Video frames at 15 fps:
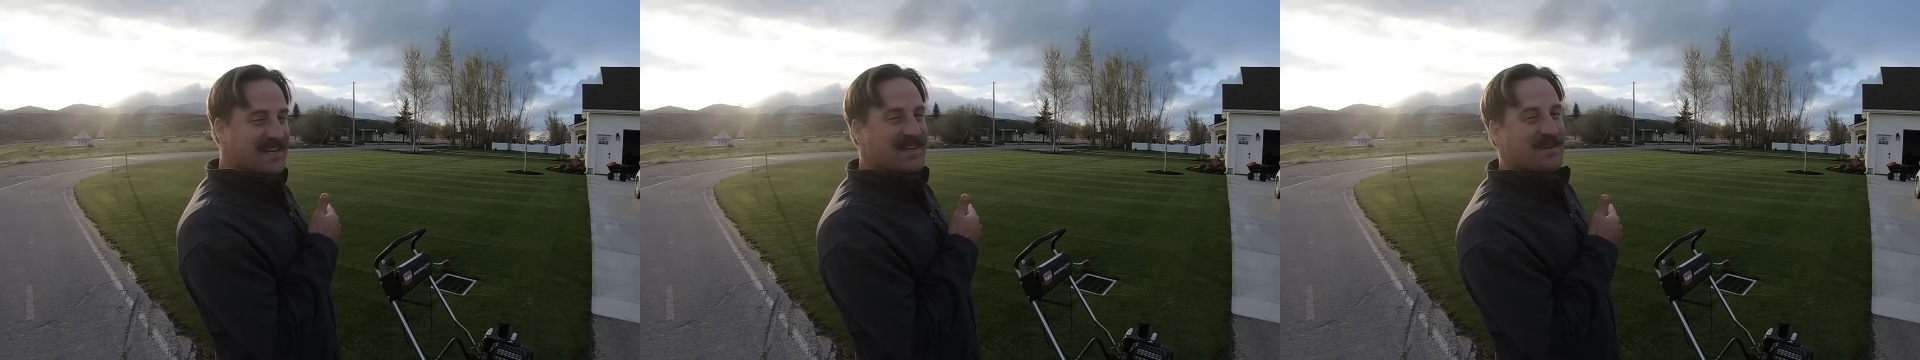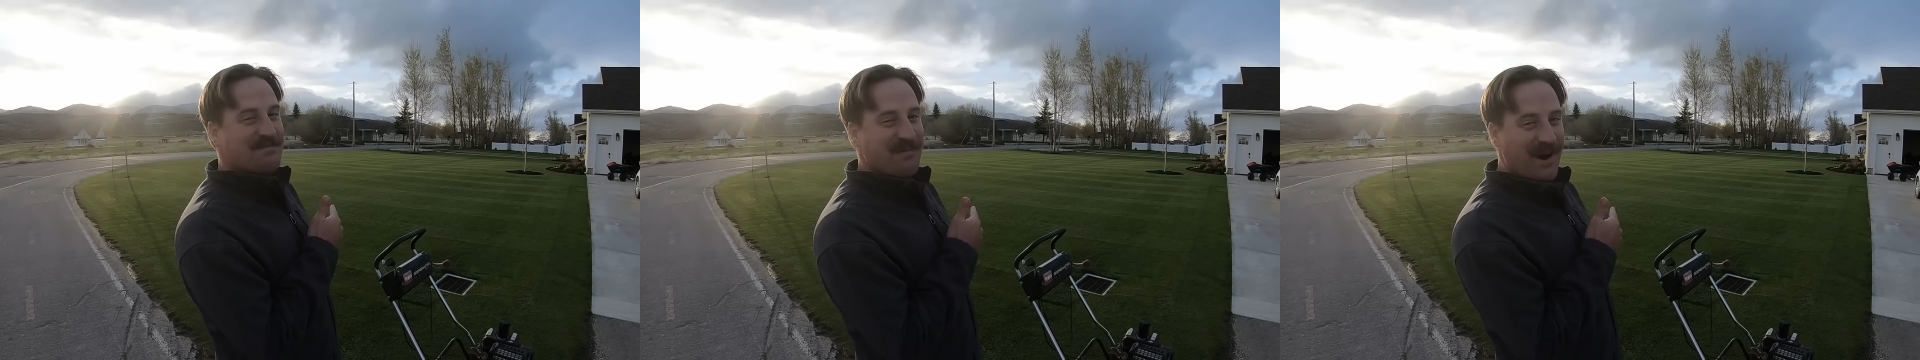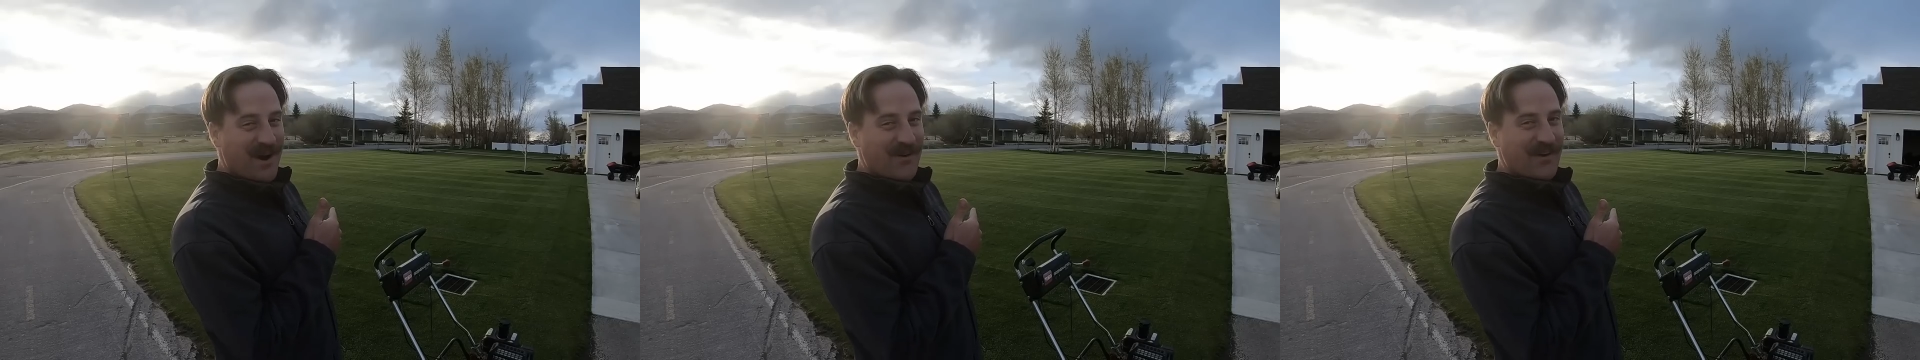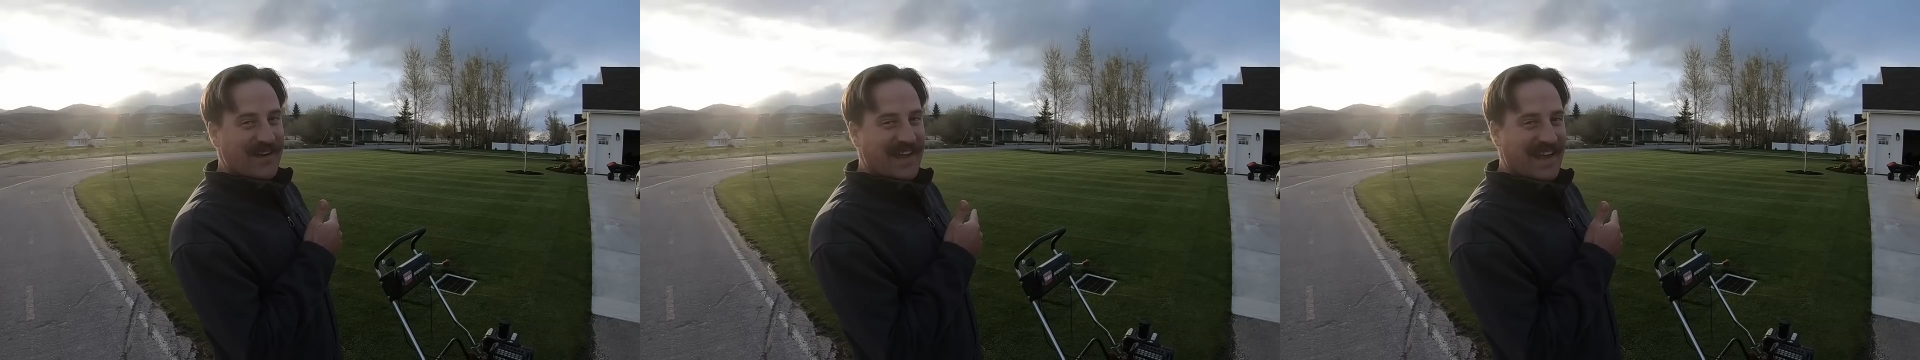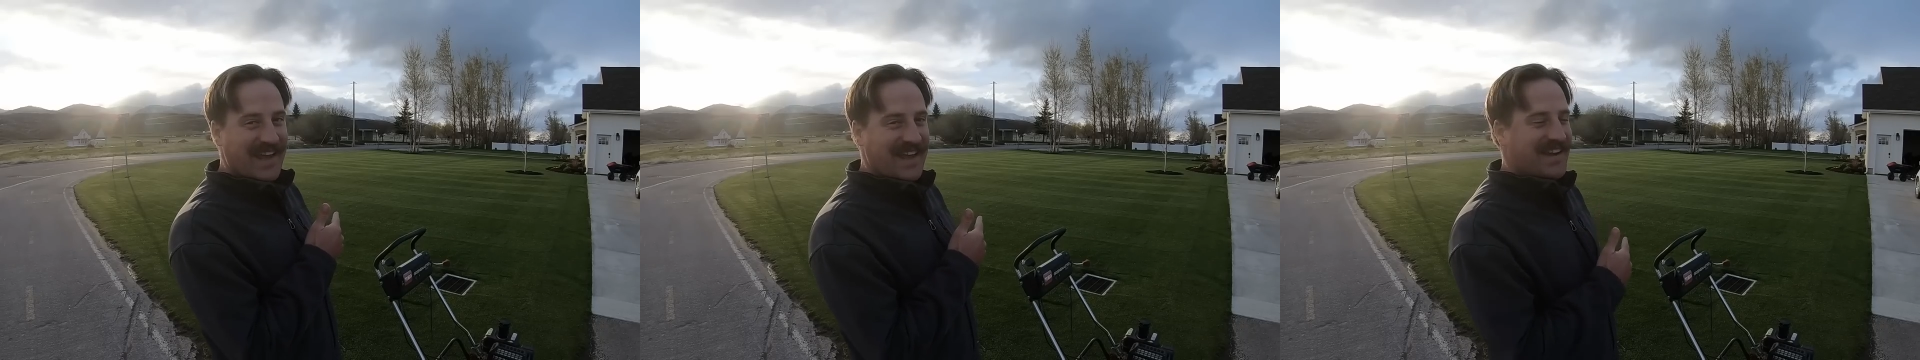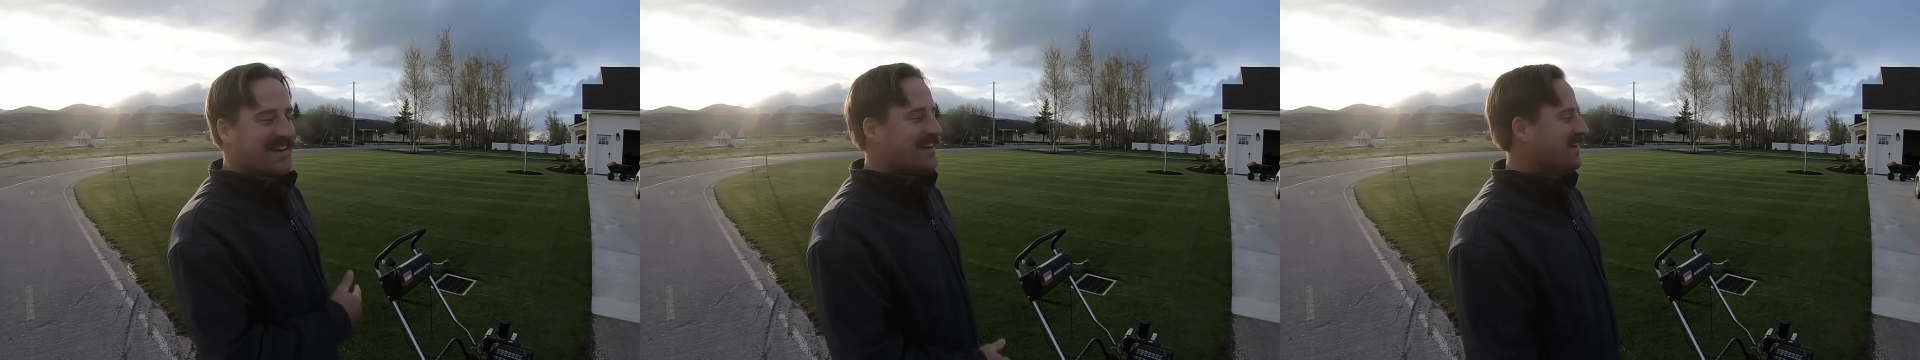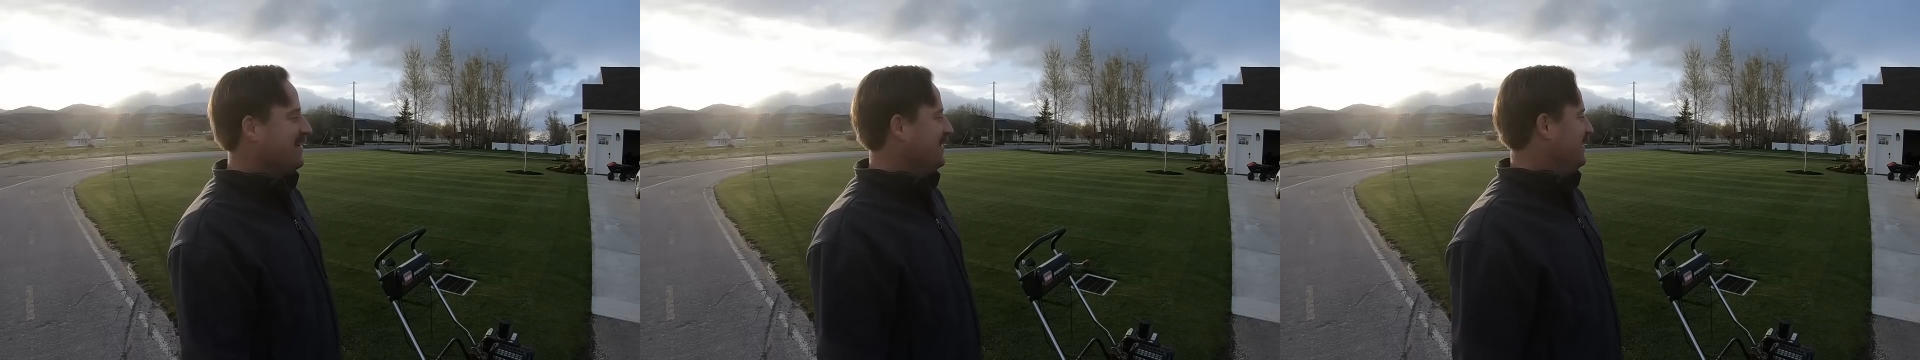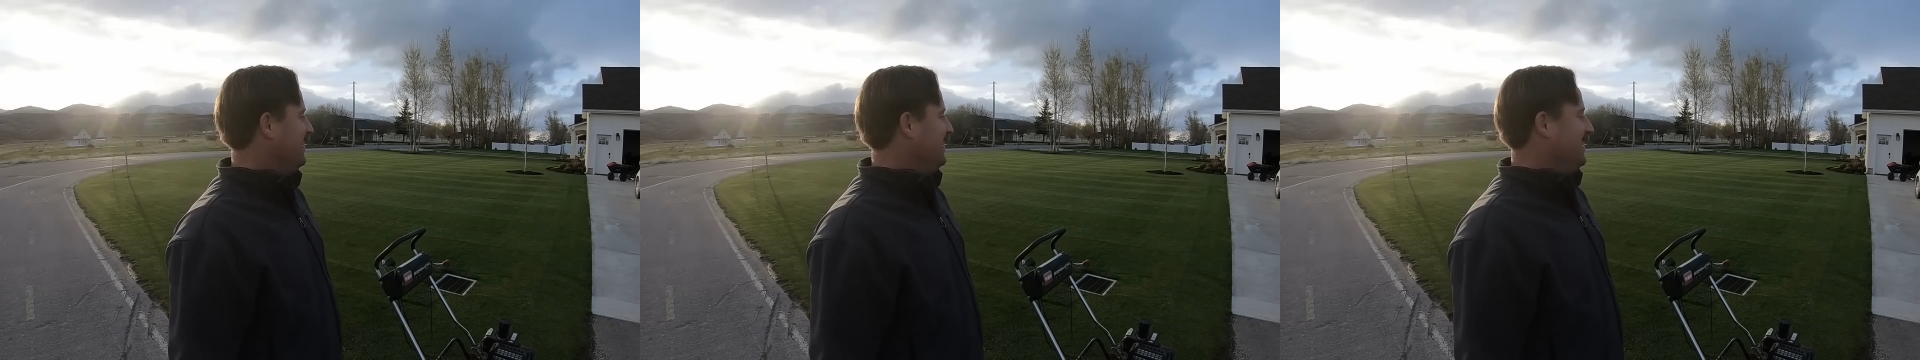to mow again.
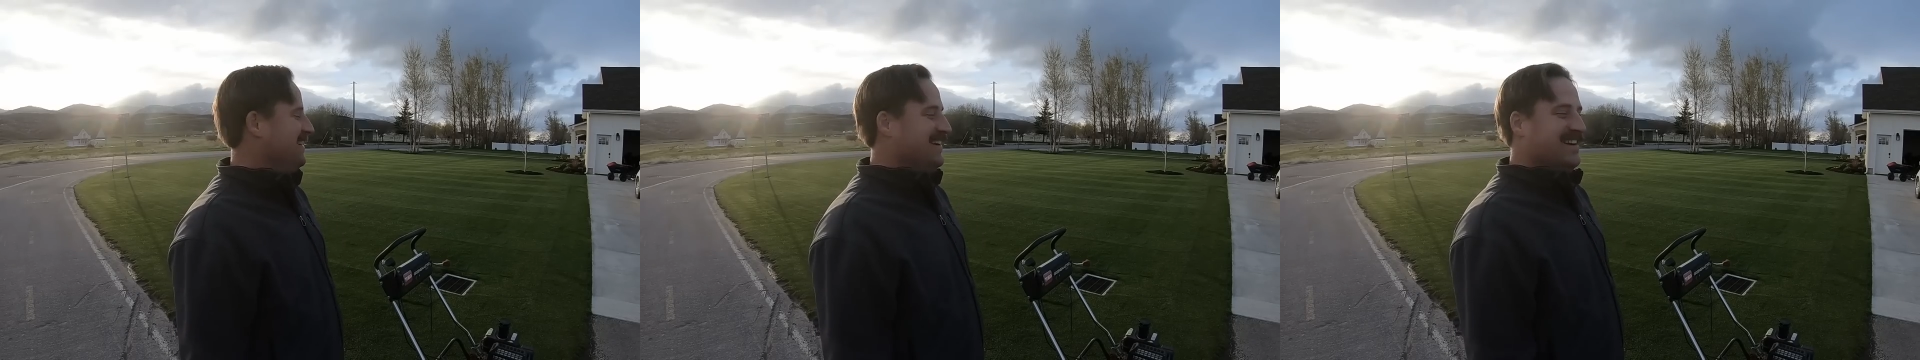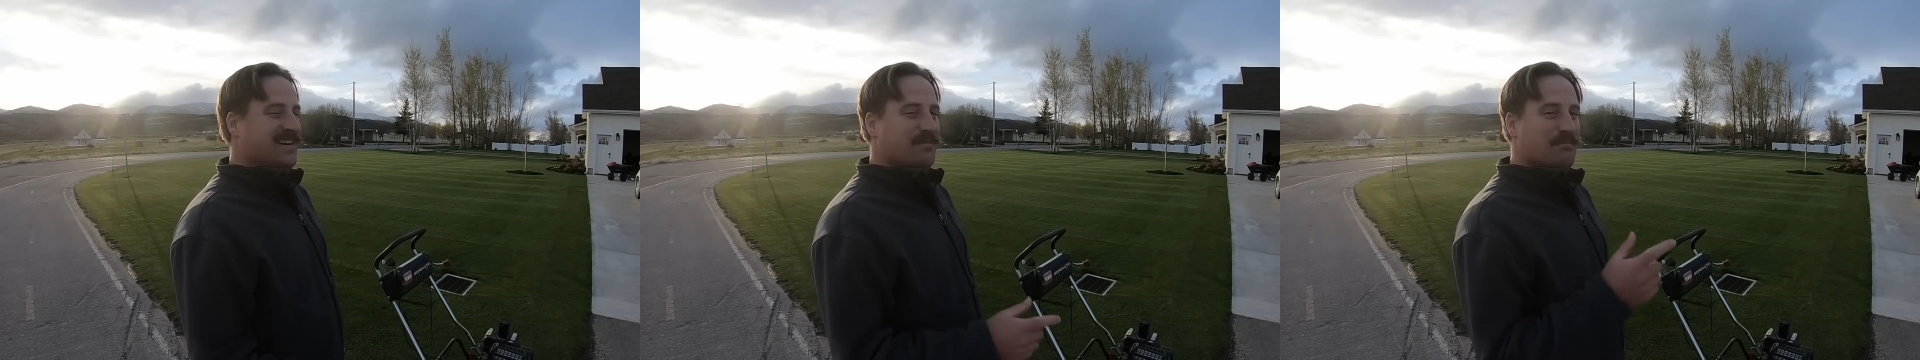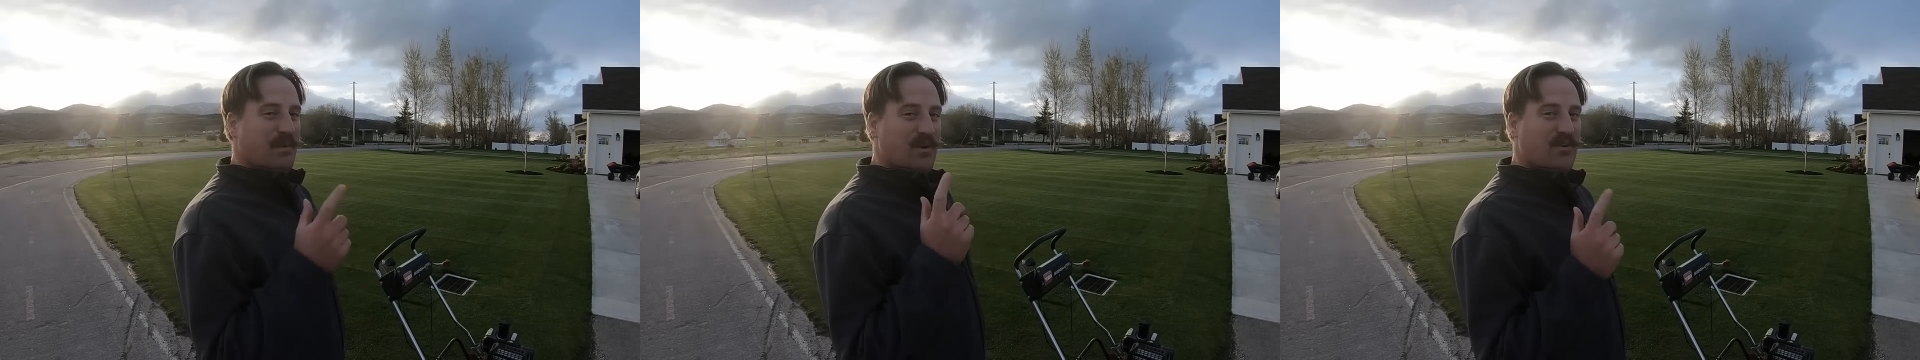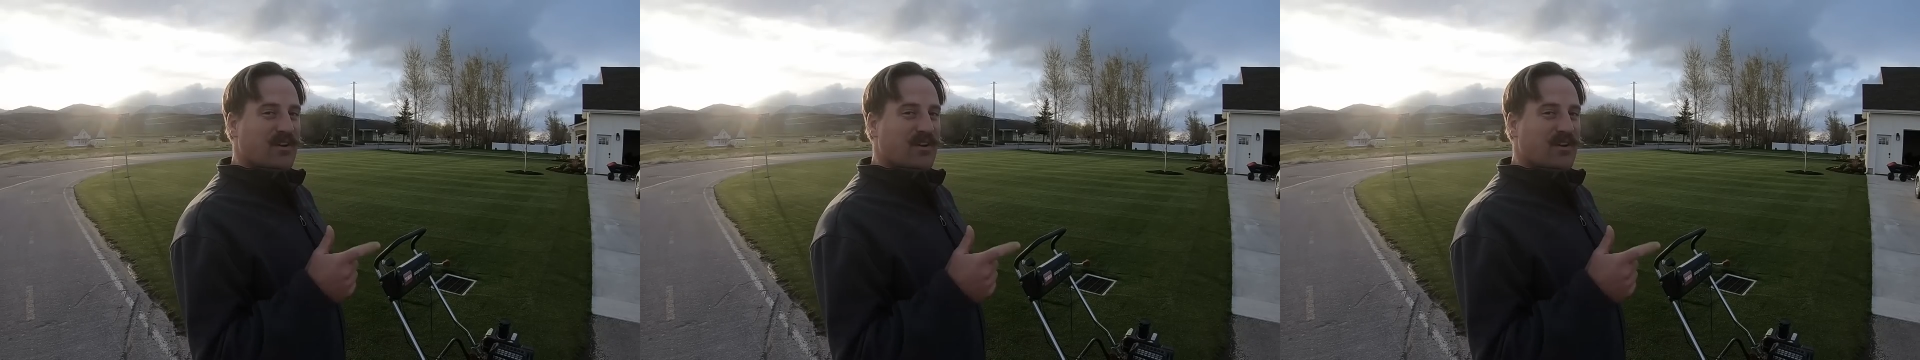Mowed